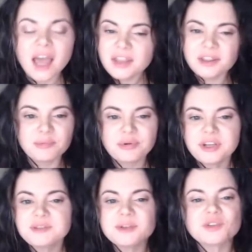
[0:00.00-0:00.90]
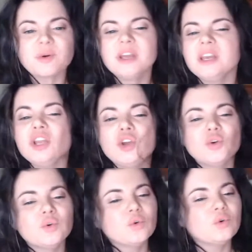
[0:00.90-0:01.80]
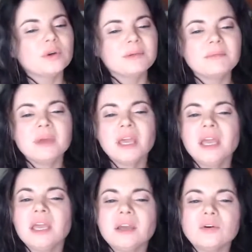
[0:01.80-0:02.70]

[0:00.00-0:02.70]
the bridge between you and me